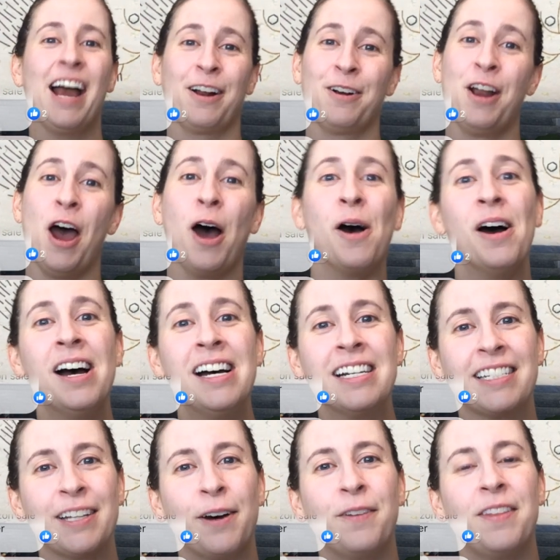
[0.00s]
I don't know.
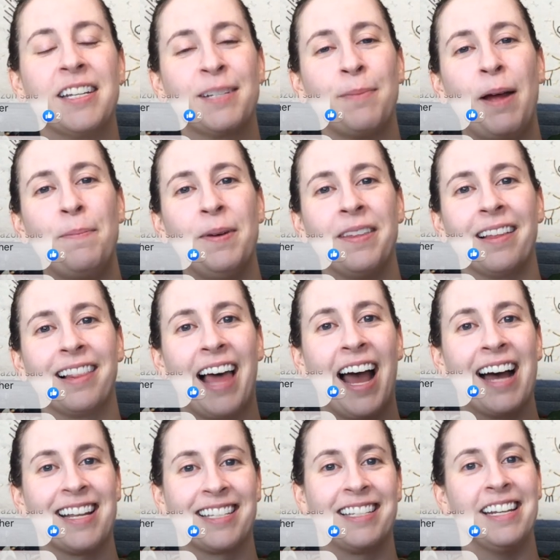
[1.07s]
So this might be the
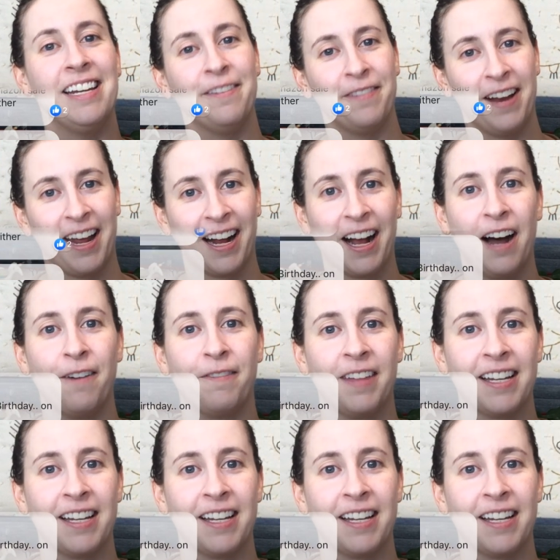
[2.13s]
last evening of